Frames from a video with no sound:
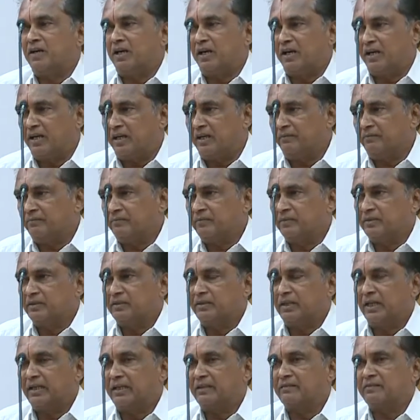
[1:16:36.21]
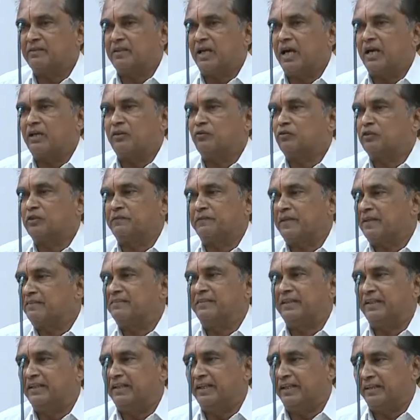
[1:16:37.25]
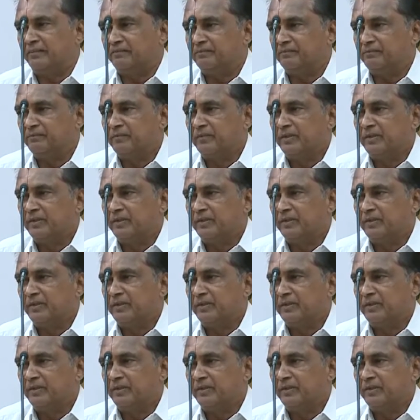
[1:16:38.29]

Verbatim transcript: word that is not used for sitting.